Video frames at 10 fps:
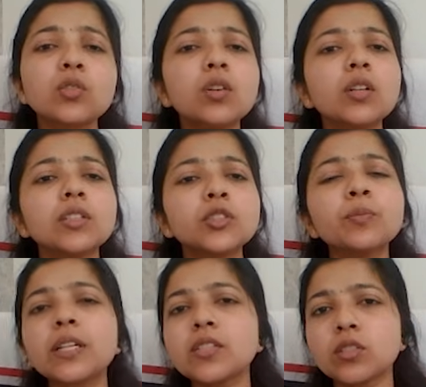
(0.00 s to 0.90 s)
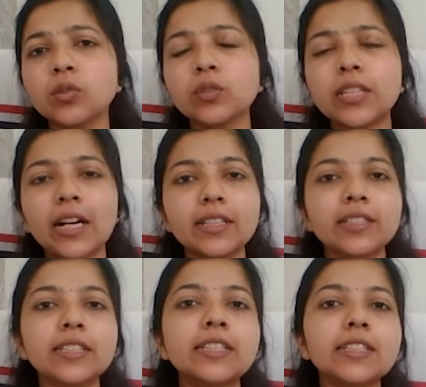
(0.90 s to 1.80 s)
So you must know
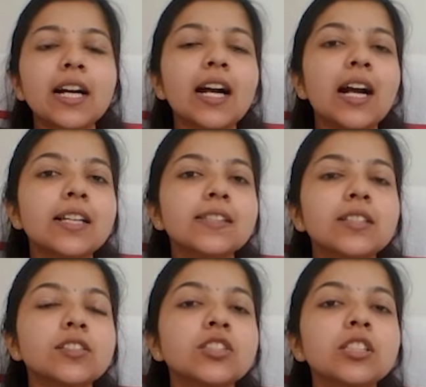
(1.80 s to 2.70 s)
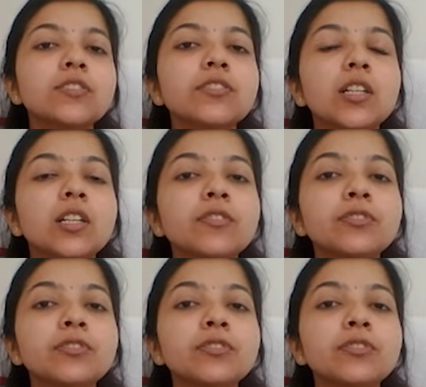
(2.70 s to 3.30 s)
that India has achieved a